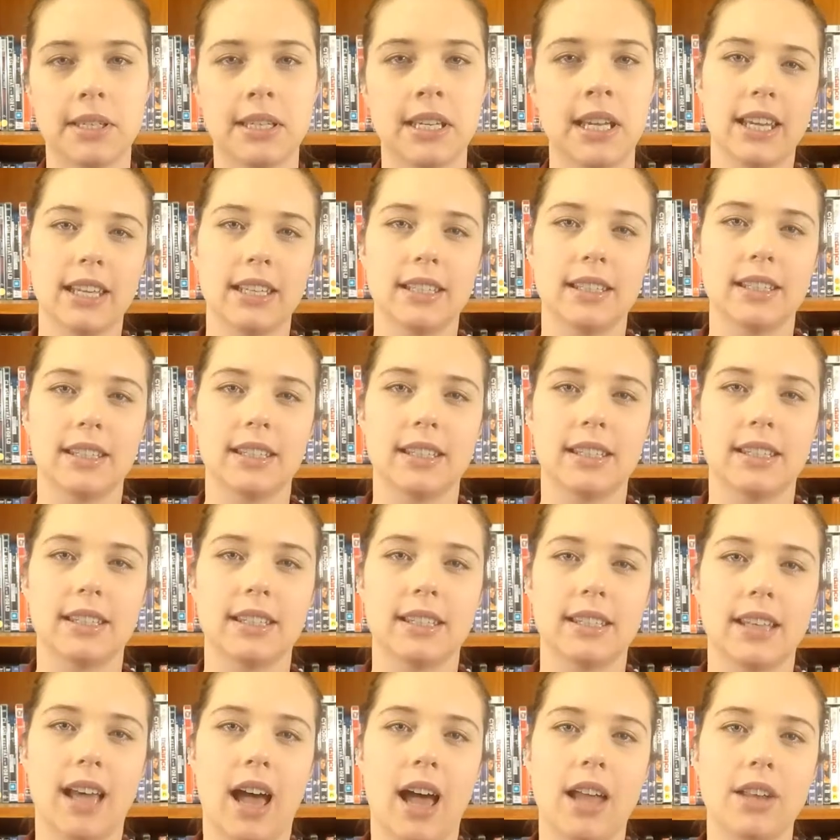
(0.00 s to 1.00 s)
It's
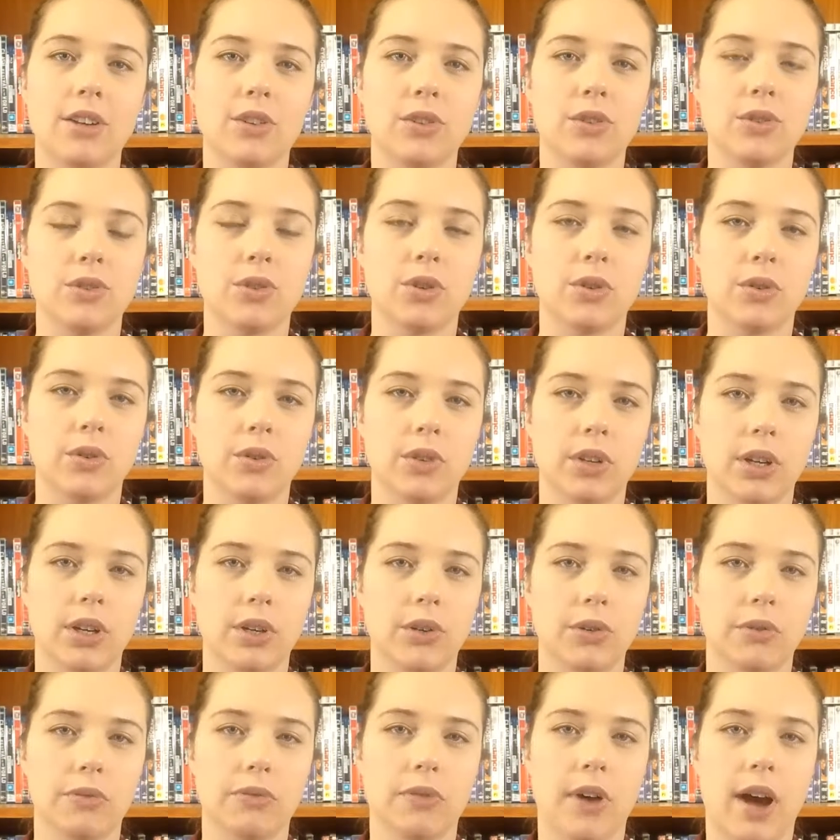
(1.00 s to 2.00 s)
unusual that
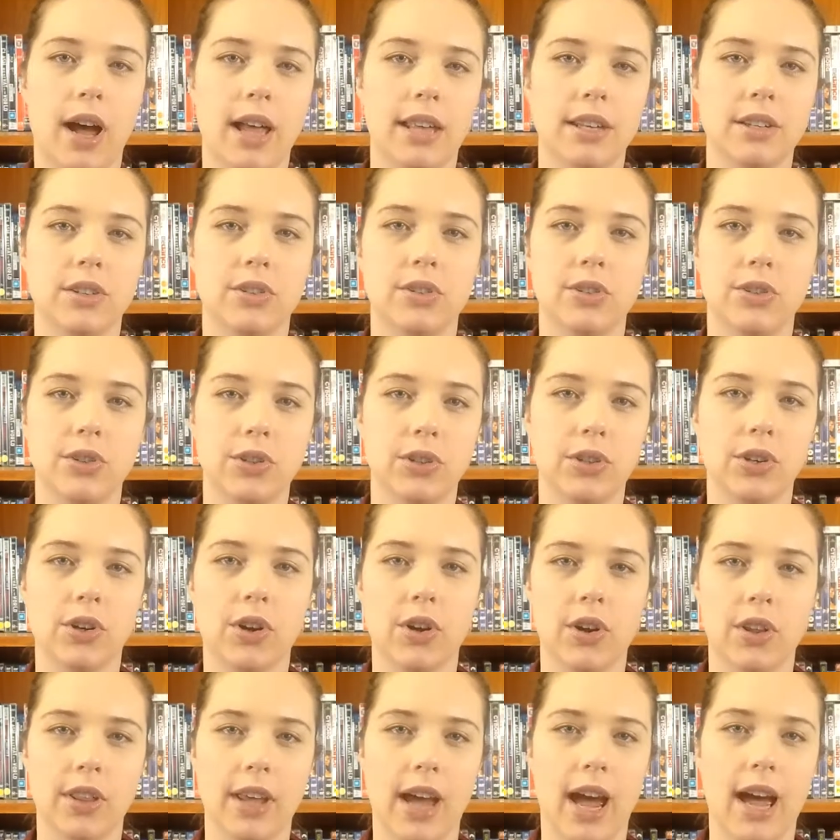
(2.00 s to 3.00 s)
you find a
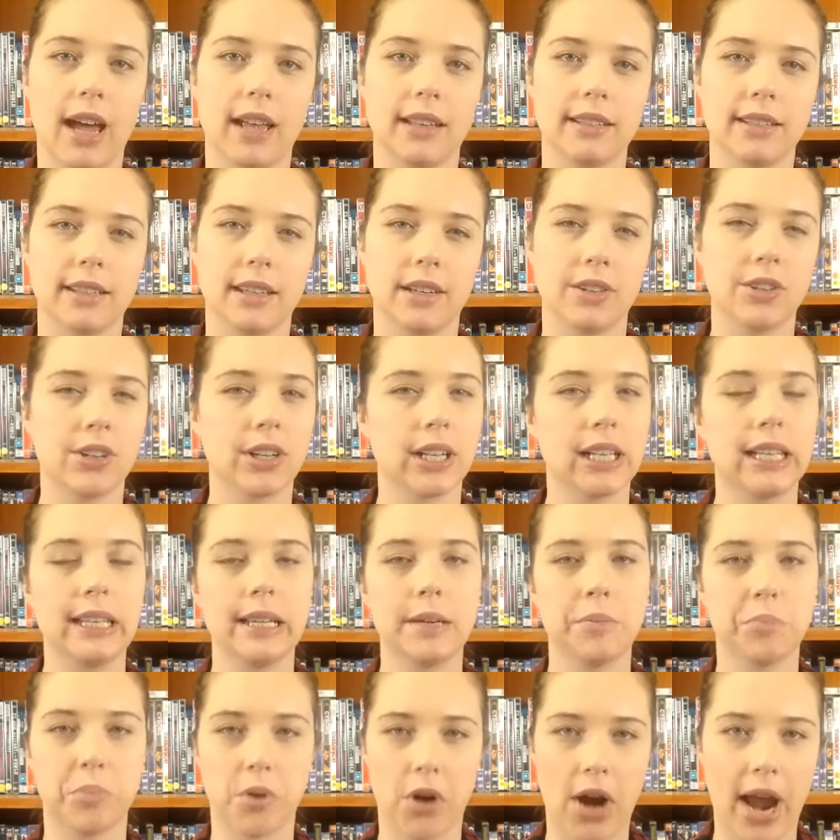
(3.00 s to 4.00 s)
studio that has such a clear
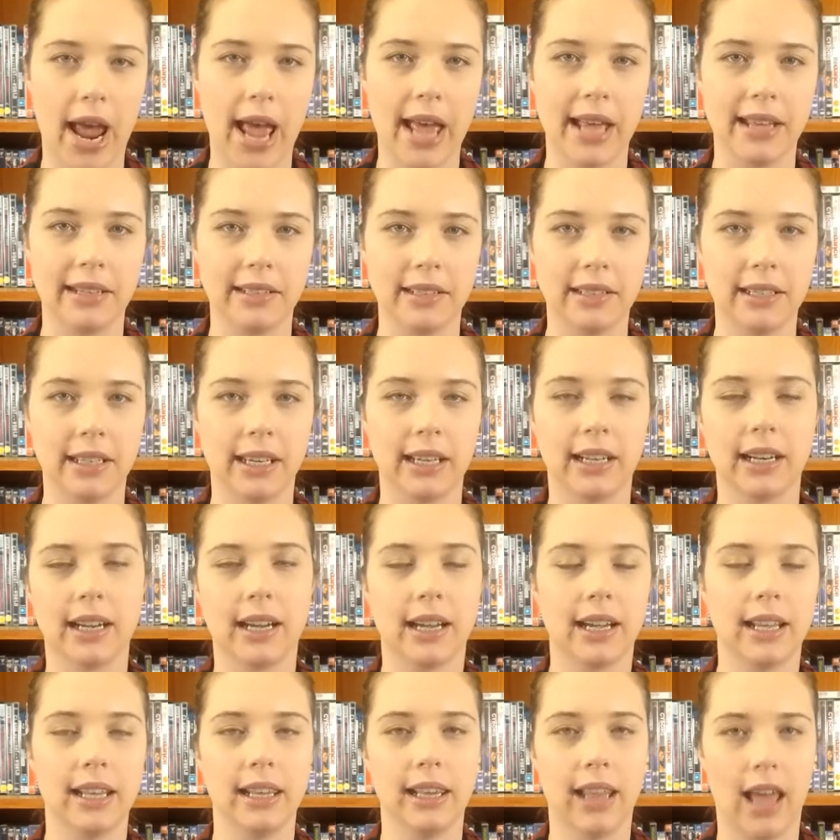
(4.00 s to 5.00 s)
brand, and
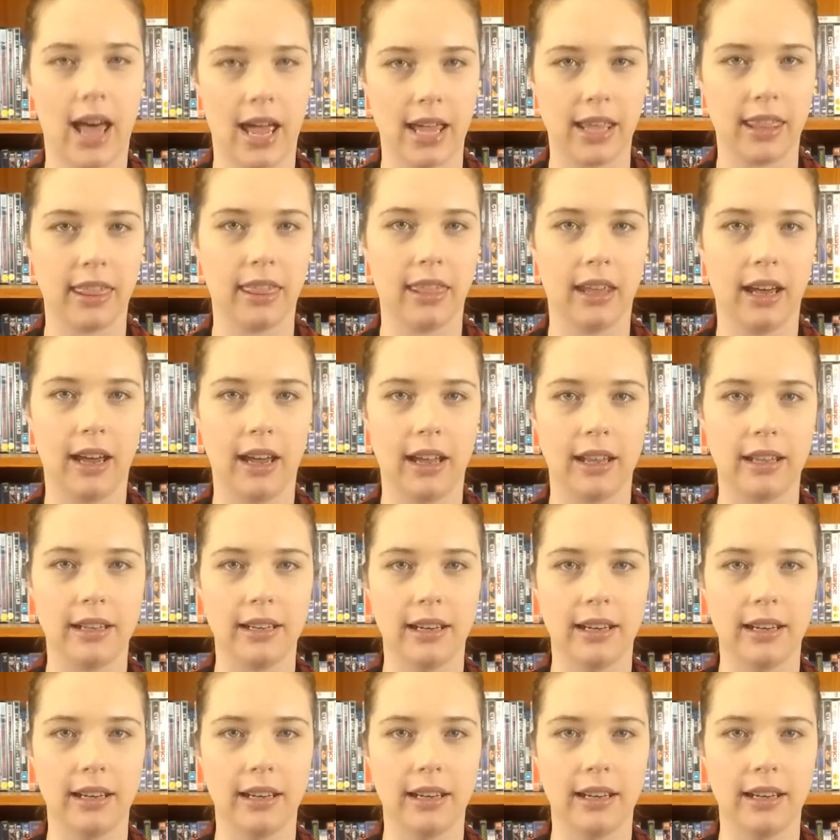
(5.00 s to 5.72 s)
I like that.